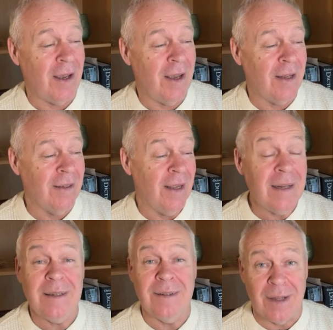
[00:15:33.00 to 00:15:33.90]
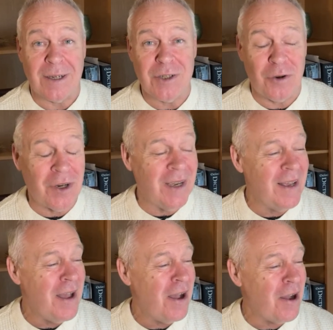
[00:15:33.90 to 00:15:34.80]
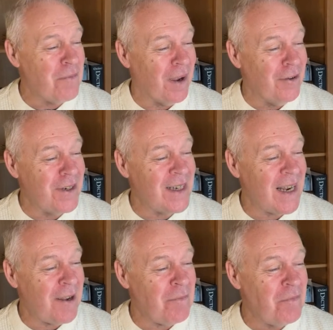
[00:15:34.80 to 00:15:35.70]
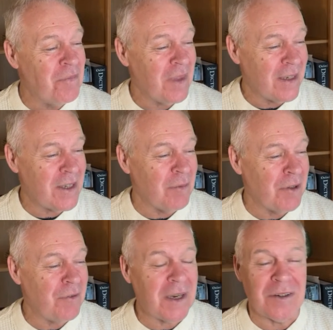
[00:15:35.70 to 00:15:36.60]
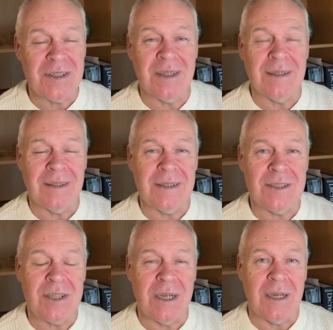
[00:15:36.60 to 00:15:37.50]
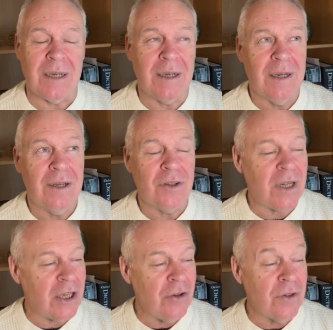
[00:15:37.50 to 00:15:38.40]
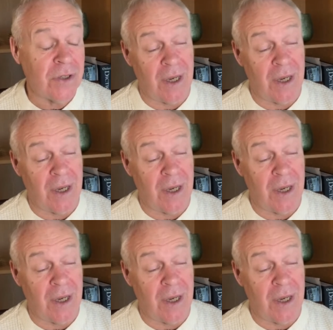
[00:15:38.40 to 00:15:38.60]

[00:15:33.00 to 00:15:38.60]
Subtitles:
in that talk about some of the figures that he used,